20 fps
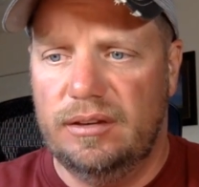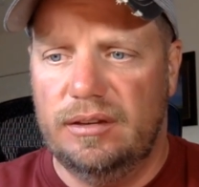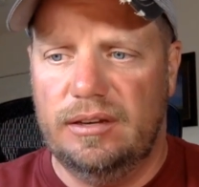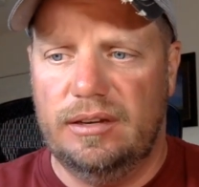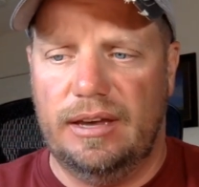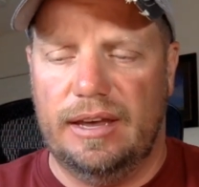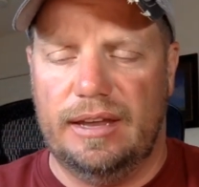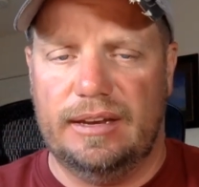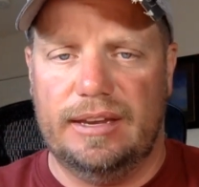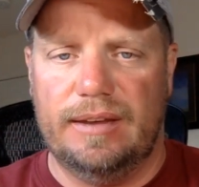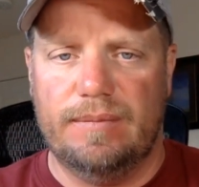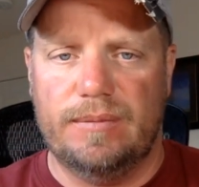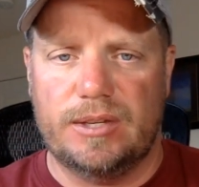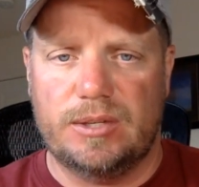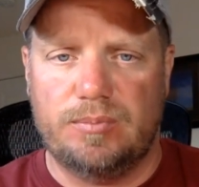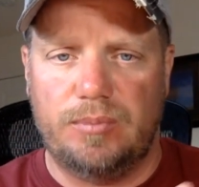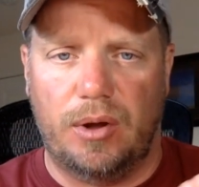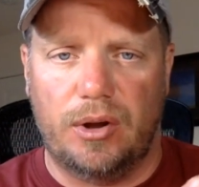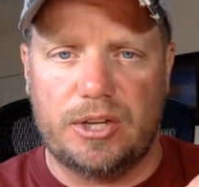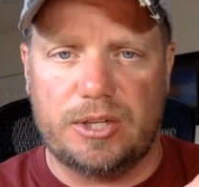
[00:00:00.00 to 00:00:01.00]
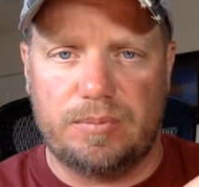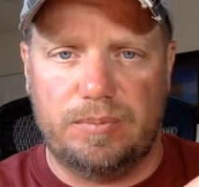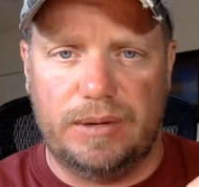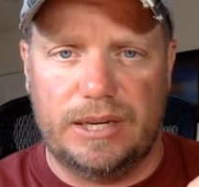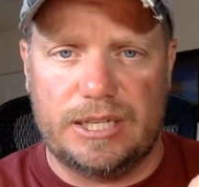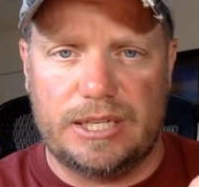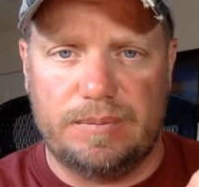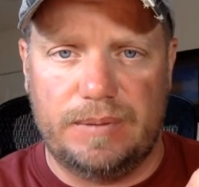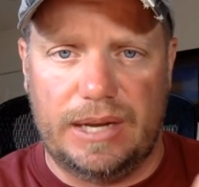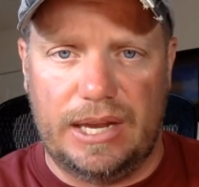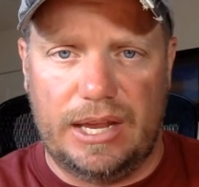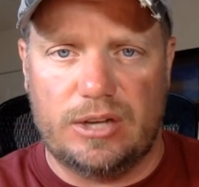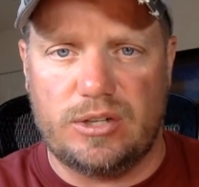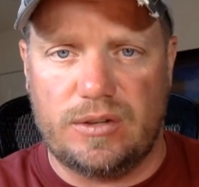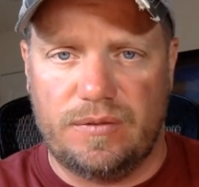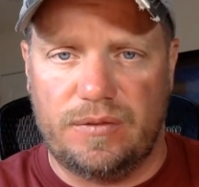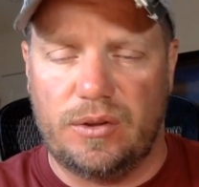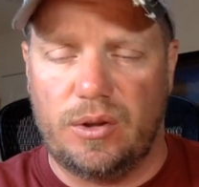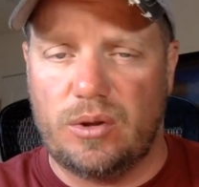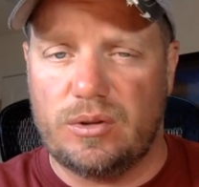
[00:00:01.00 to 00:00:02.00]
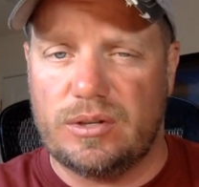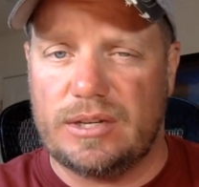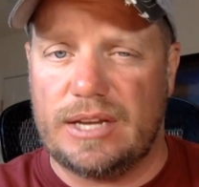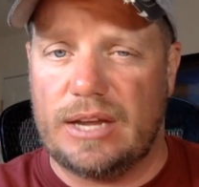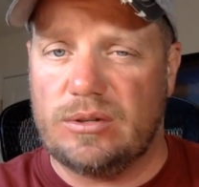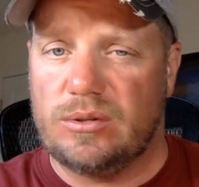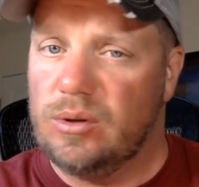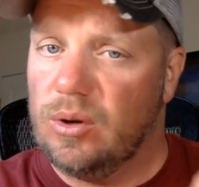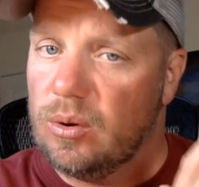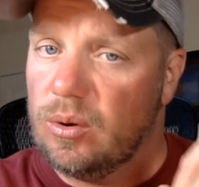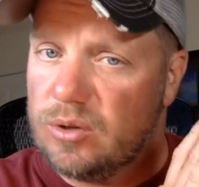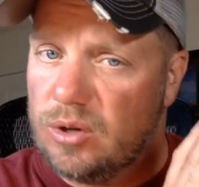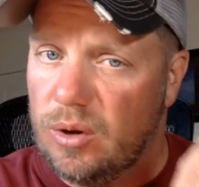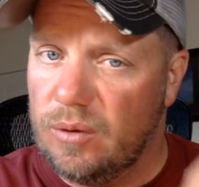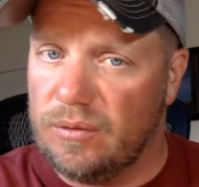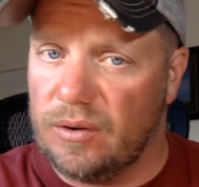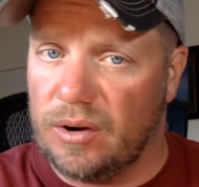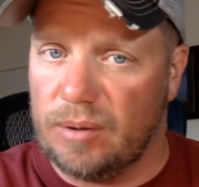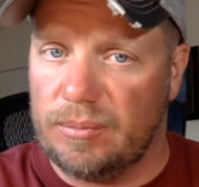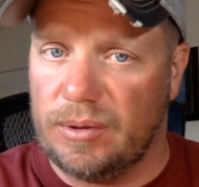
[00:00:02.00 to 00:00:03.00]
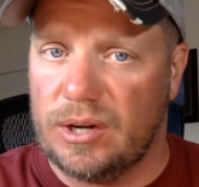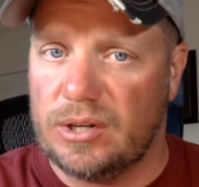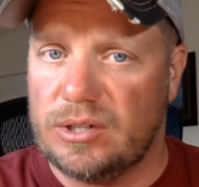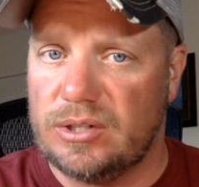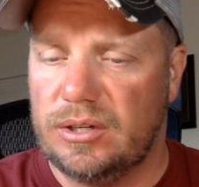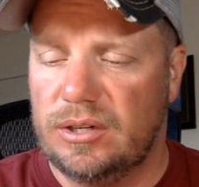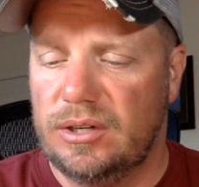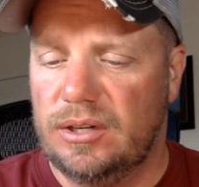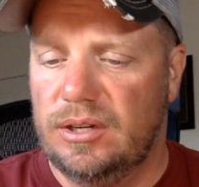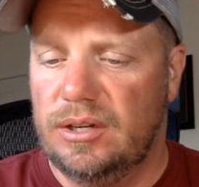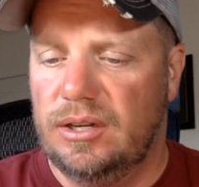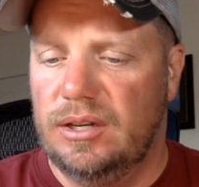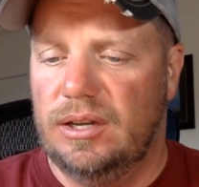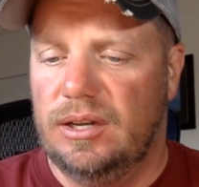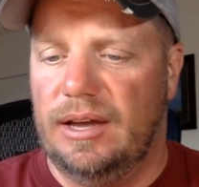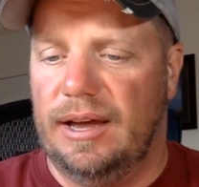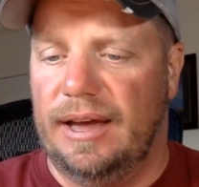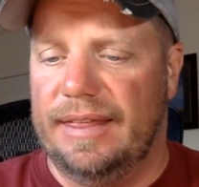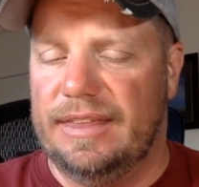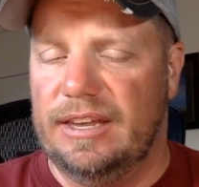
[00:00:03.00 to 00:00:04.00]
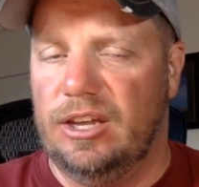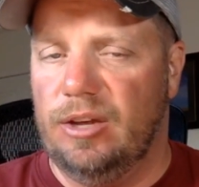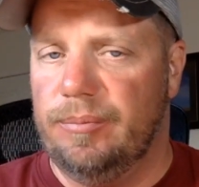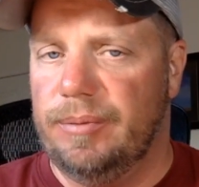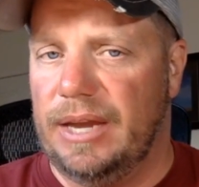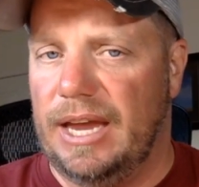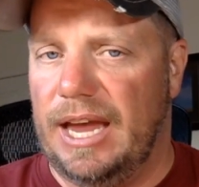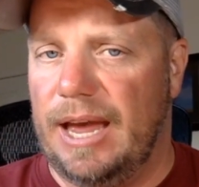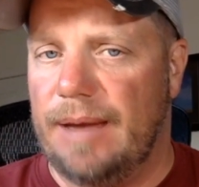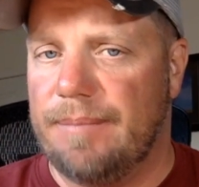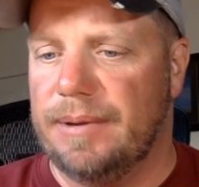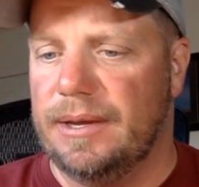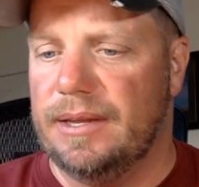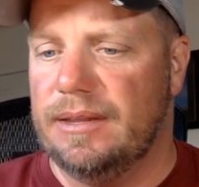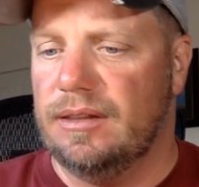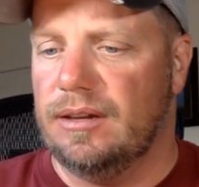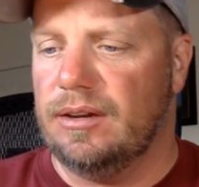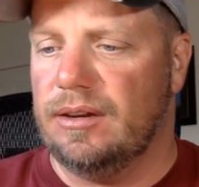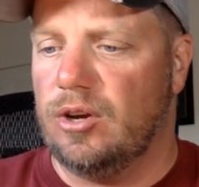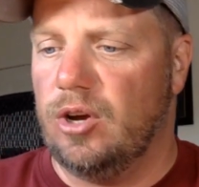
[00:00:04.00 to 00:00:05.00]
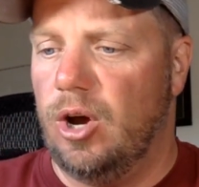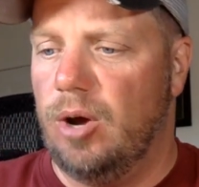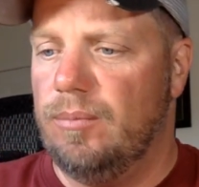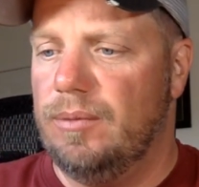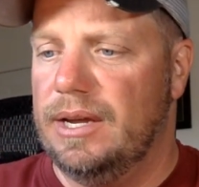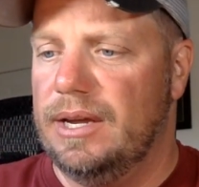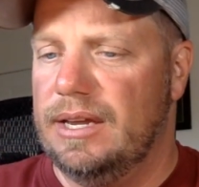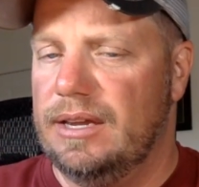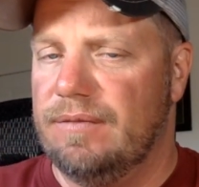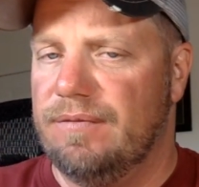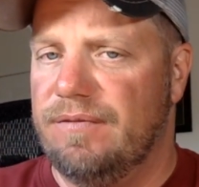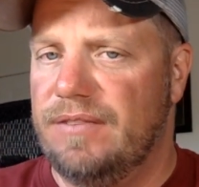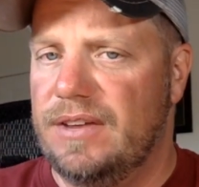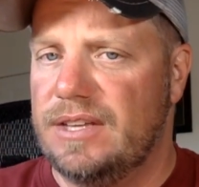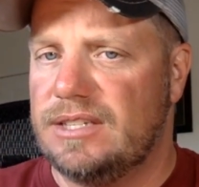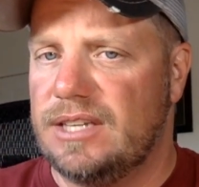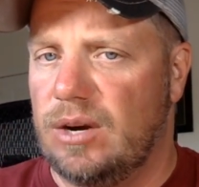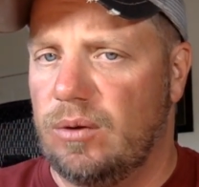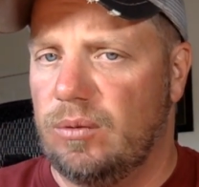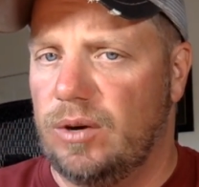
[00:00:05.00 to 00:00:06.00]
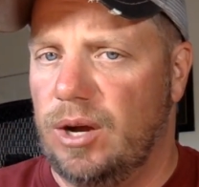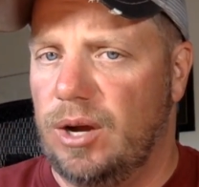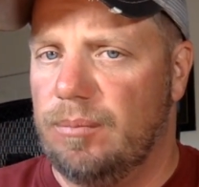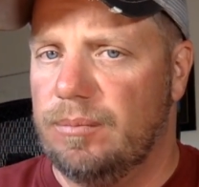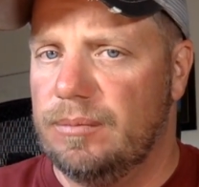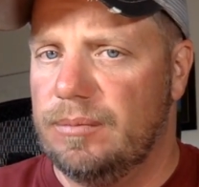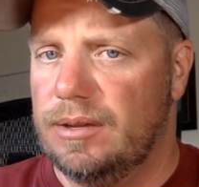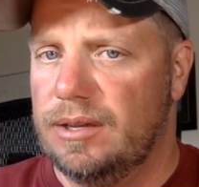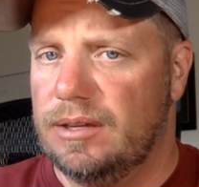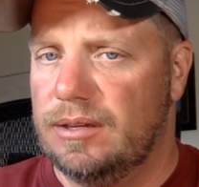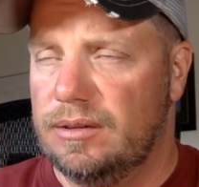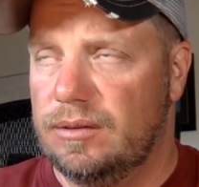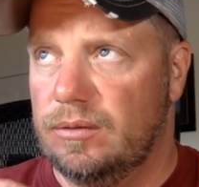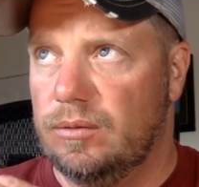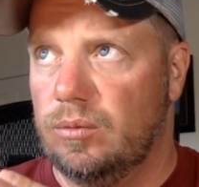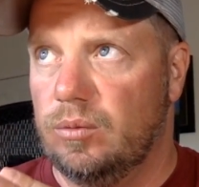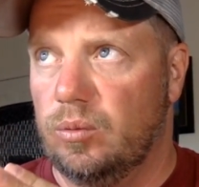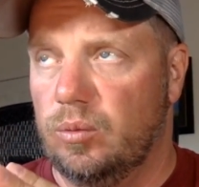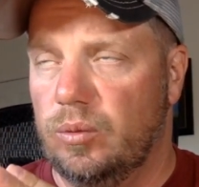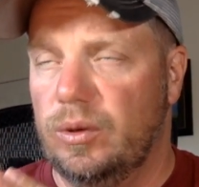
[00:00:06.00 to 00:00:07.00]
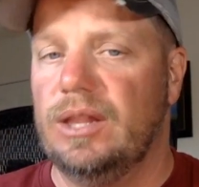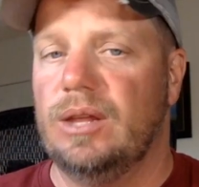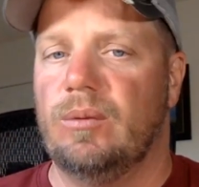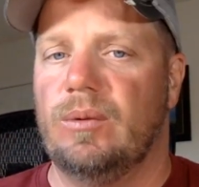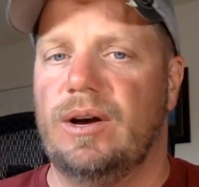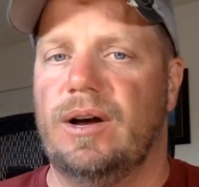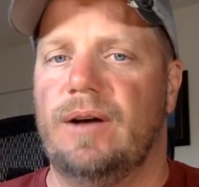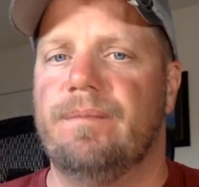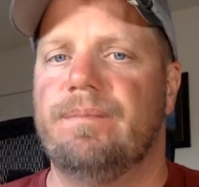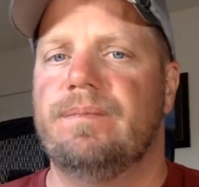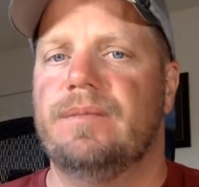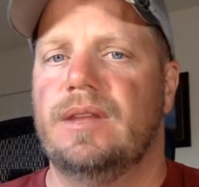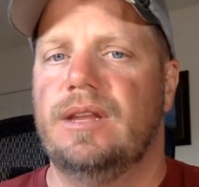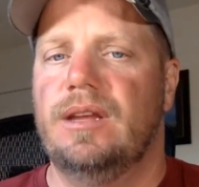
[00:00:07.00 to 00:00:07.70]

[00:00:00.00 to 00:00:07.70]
and give him the small displacement engine for those guys who don't tow very much, I think he'll be happy. The Tacoma, it fits that realm really well.